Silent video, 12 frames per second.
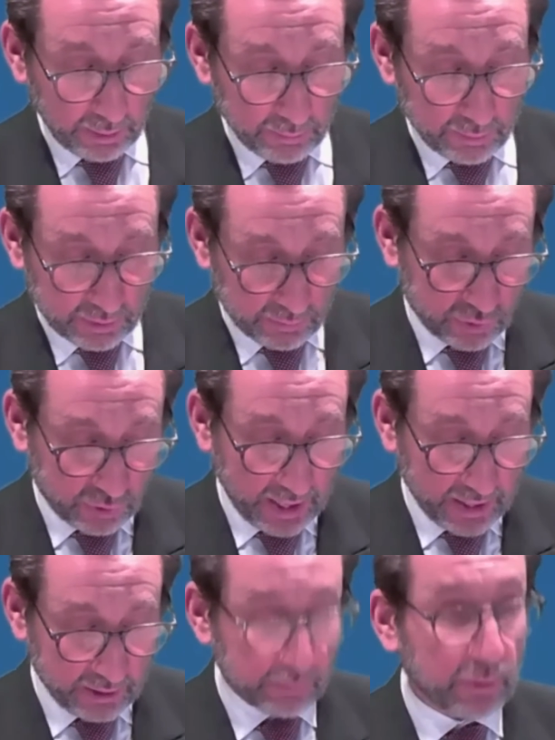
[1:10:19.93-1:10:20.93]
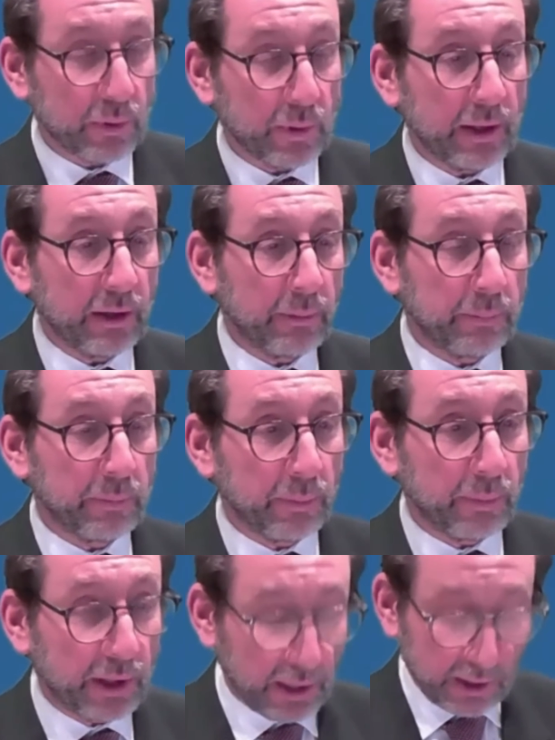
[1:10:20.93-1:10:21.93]
sort of stranded between the
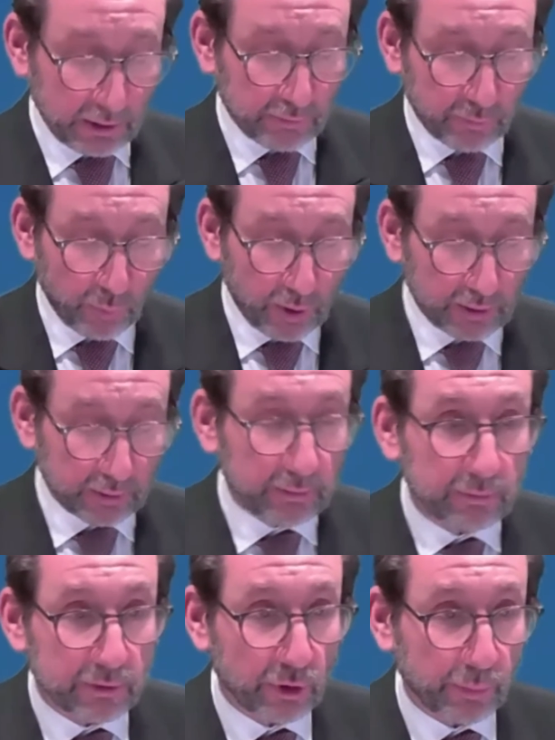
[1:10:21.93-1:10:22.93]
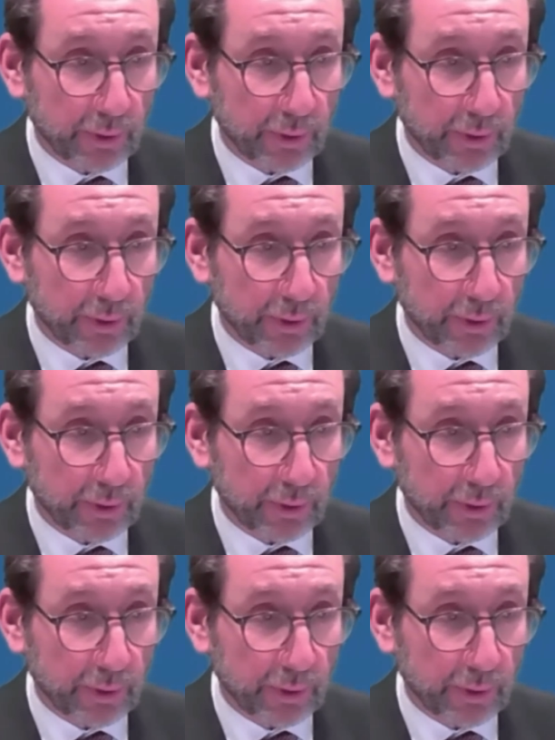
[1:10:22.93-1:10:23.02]
beginning of one topic.